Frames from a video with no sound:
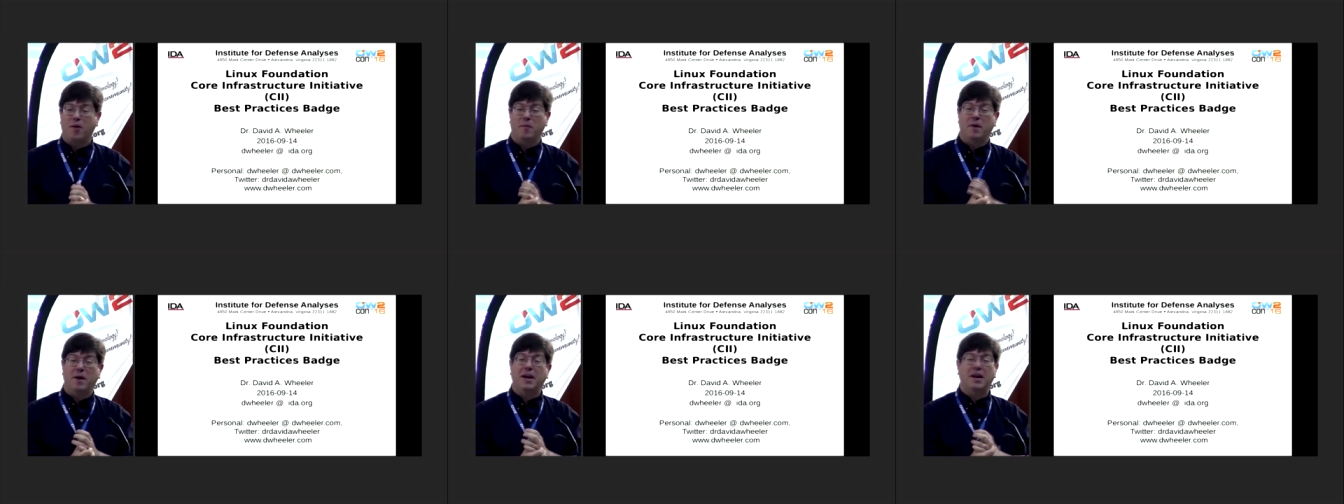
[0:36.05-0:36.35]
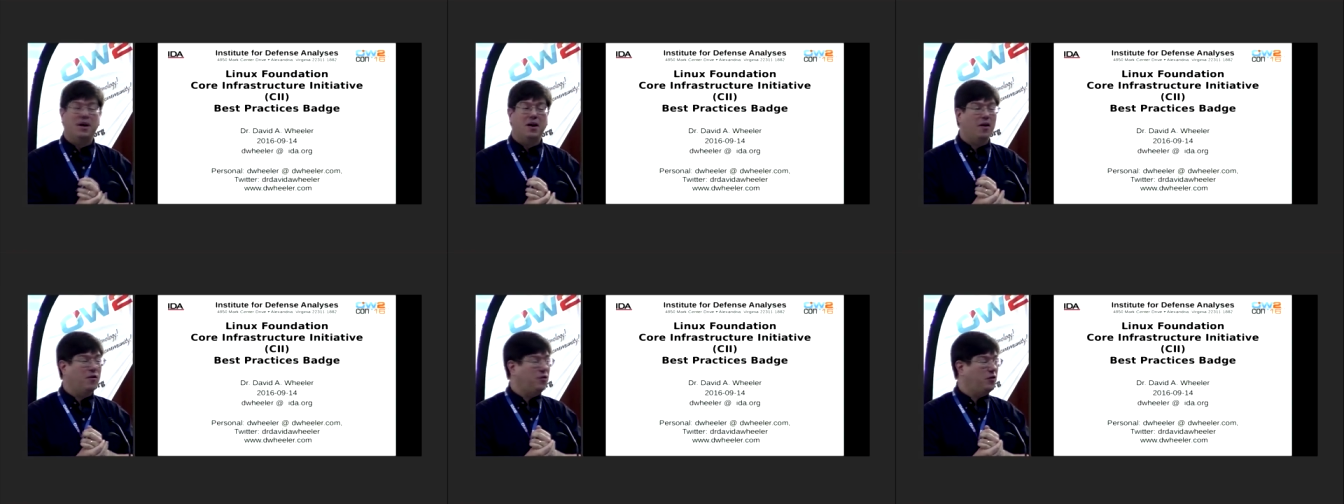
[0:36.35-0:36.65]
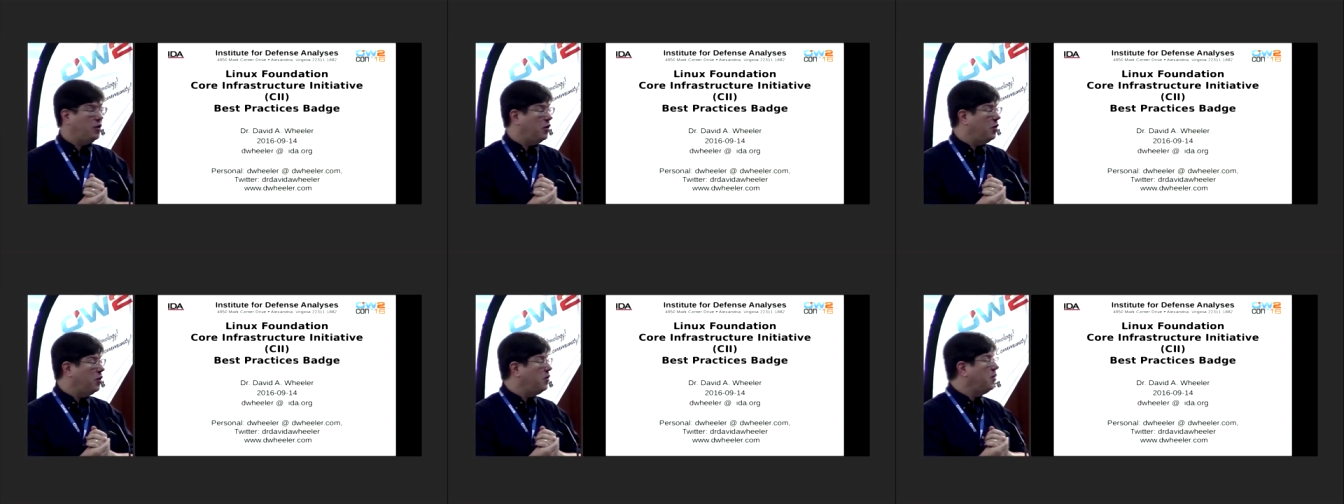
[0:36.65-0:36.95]
many of
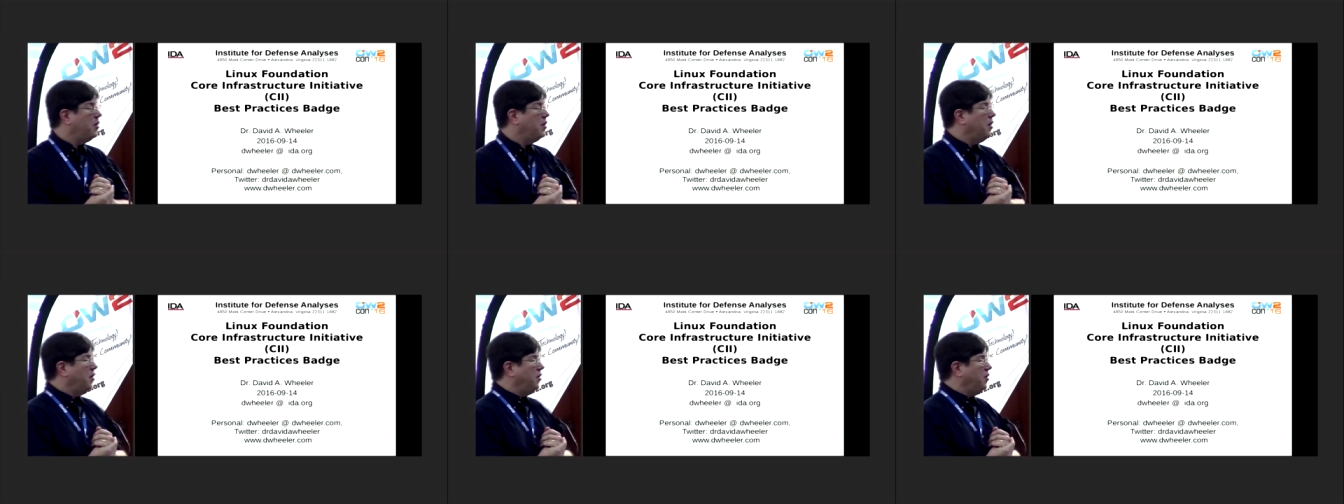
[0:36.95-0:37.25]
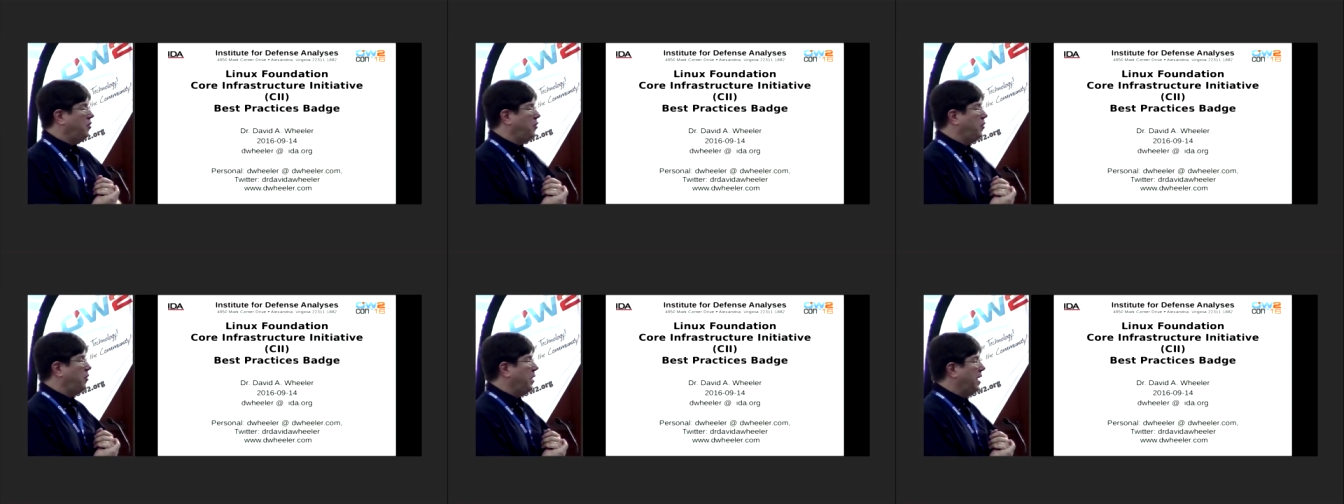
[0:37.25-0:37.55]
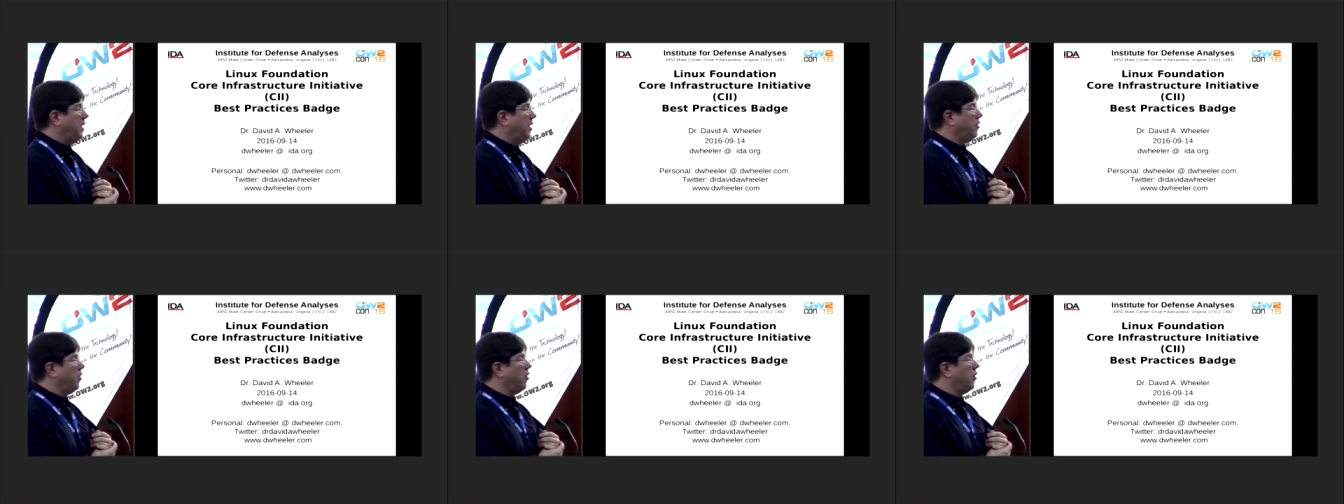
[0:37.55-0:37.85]
you to
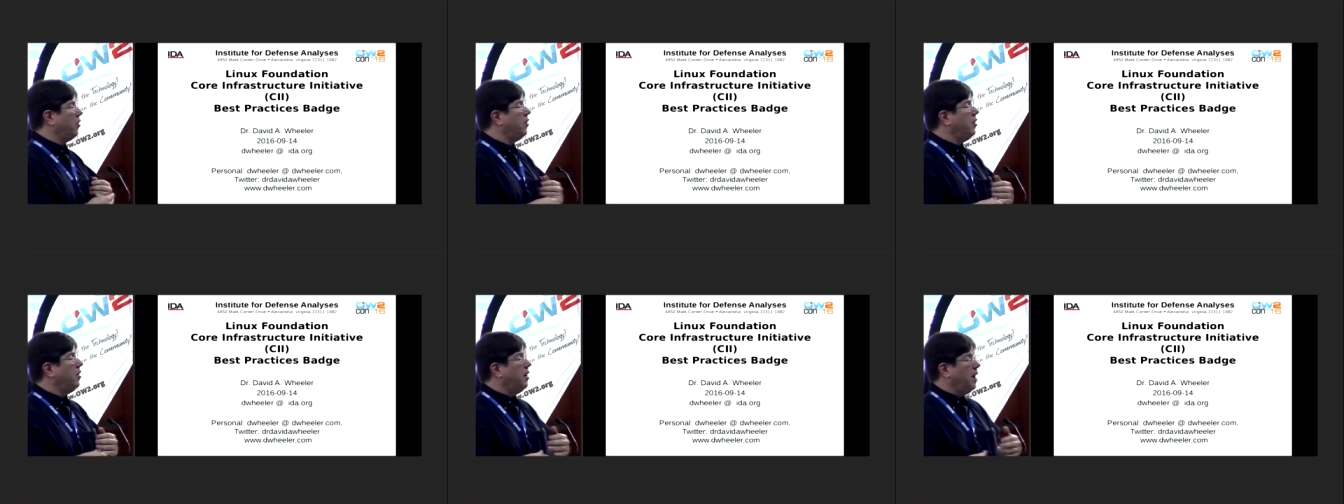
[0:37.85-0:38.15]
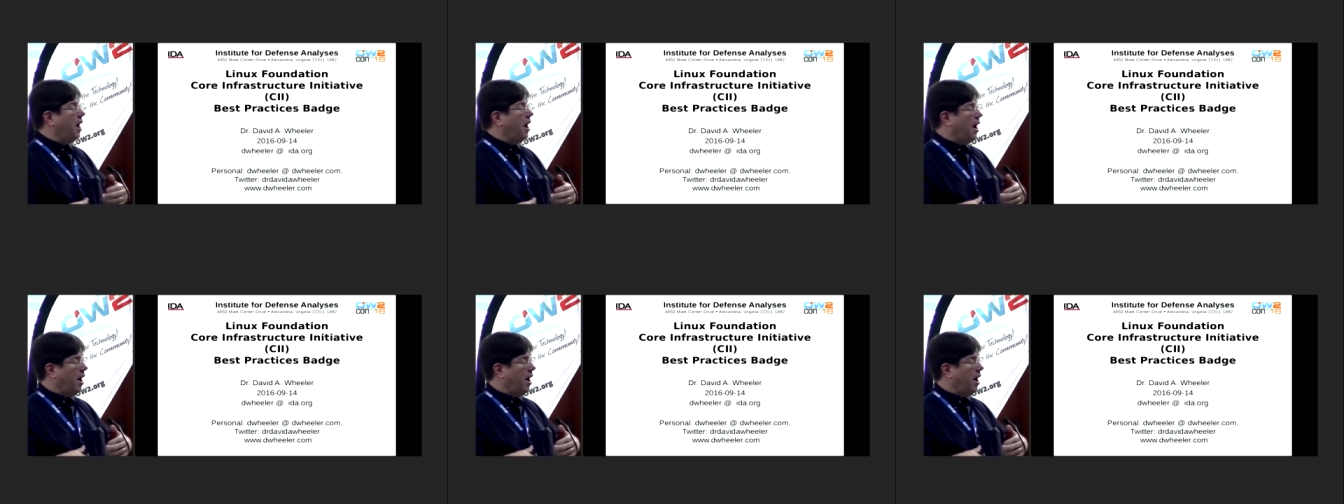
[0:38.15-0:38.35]
either